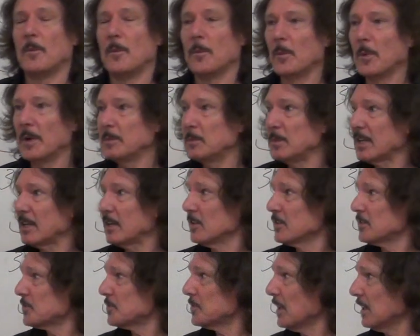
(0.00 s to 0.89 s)
when we
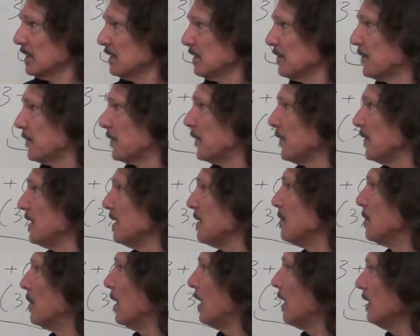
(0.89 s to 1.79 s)
construct a free
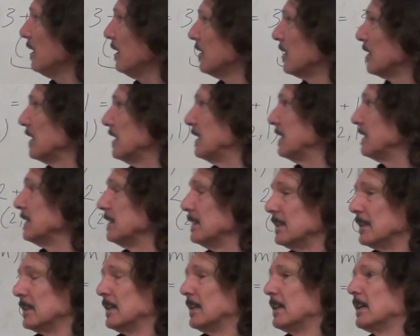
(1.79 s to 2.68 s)
monoid,
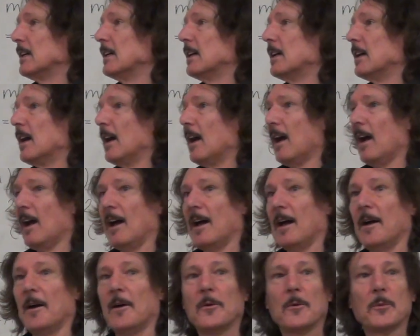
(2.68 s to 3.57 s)

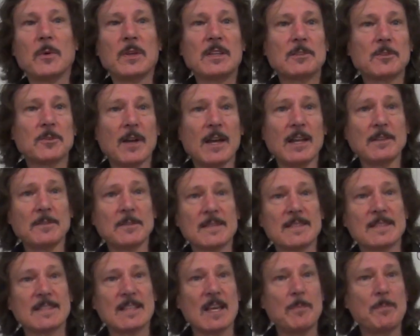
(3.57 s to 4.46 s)
we try to
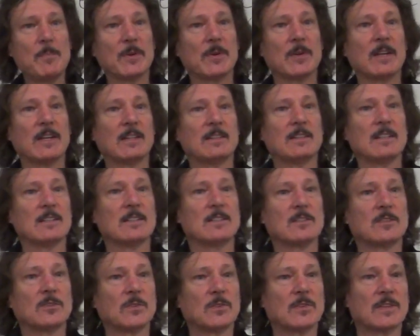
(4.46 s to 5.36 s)
separate these
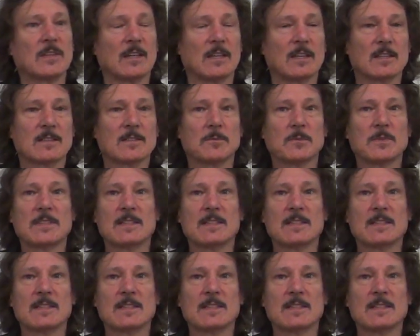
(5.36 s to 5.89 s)
two things. We